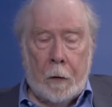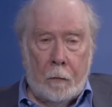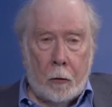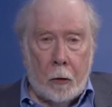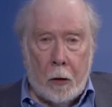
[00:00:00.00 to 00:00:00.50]

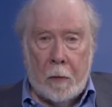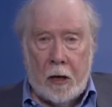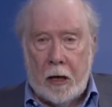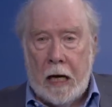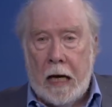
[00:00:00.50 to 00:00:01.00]
for your
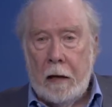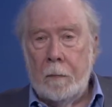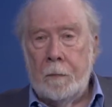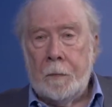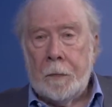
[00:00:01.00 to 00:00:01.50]

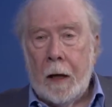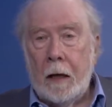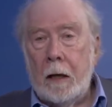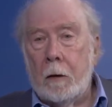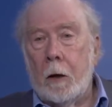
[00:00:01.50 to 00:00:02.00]
machine
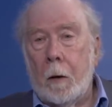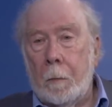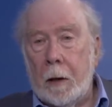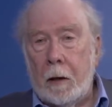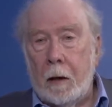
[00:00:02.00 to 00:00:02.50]
an
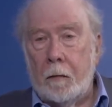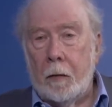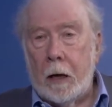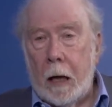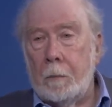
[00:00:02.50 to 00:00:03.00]
interpreter
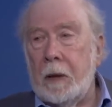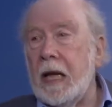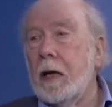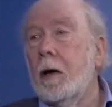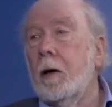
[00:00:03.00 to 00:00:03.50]
for that
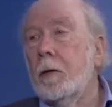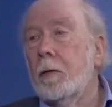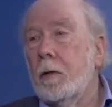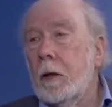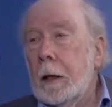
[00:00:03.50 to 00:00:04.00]
P code.